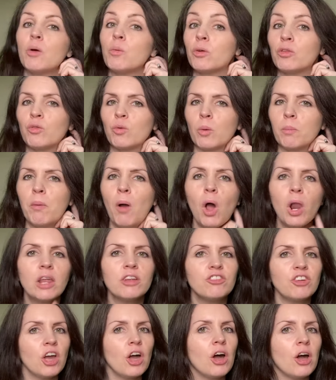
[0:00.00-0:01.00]
want to
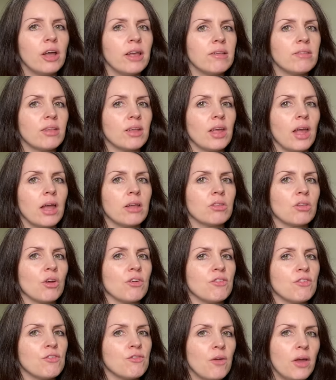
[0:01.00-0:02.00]
apologise in case
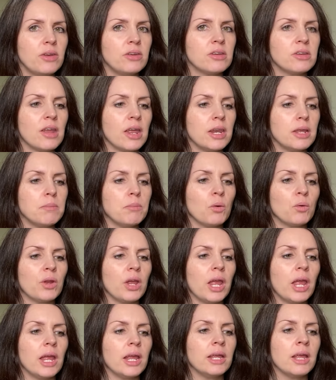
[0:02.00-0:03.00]
I've offended
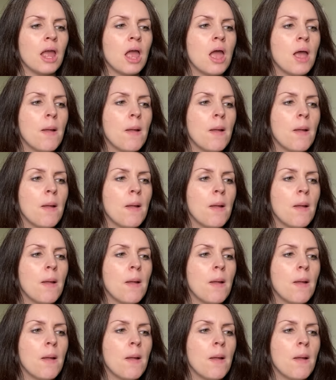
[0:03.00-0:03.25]
anybody,